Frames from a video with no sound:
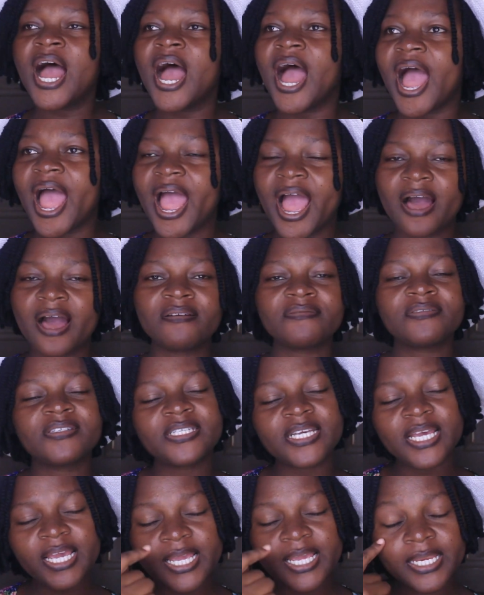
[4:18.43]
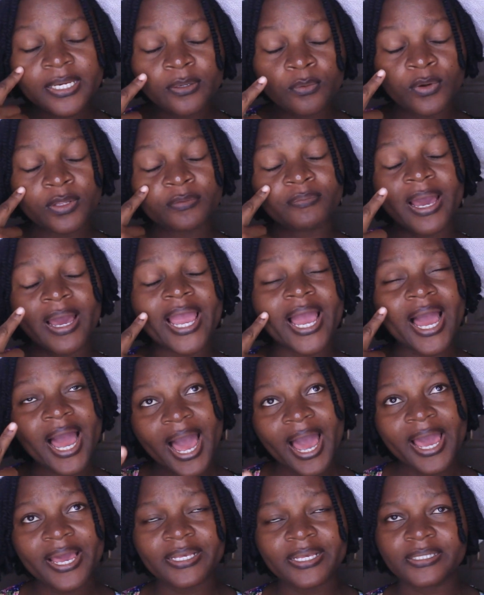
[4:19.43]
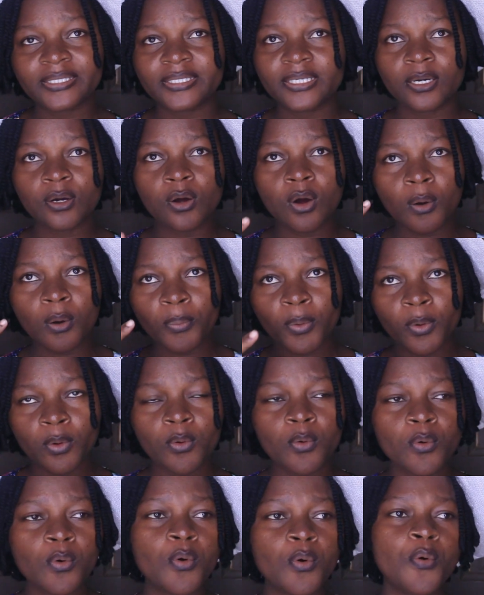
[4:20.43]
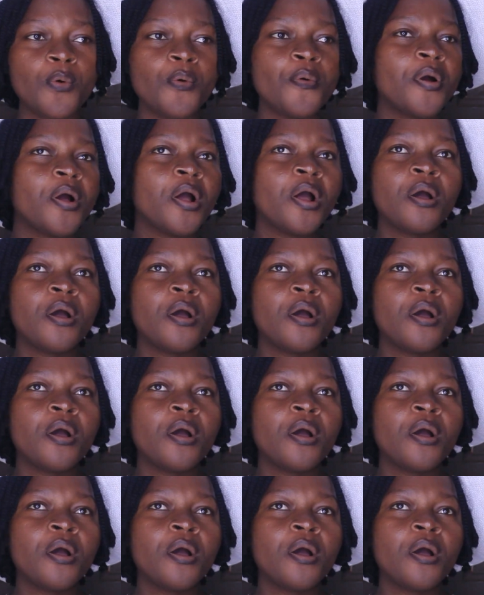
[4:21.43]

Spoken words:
I have seen with my eyes a couple who